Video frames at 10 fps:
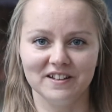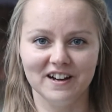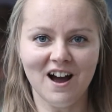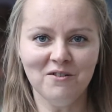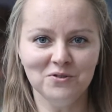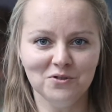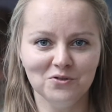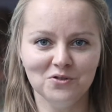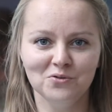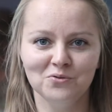Count your
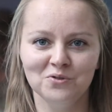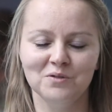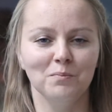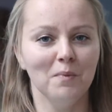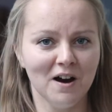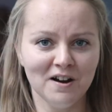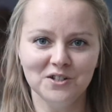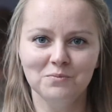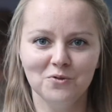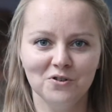shoes
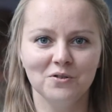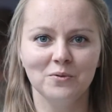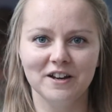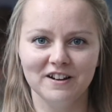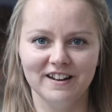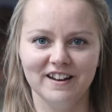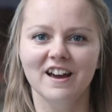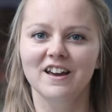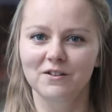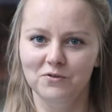much more quickly
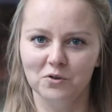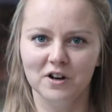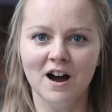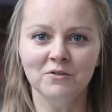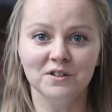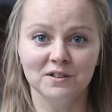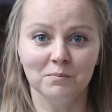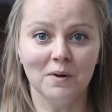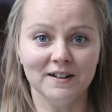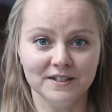if you count in
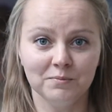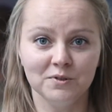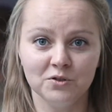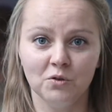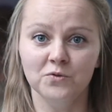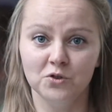multiples of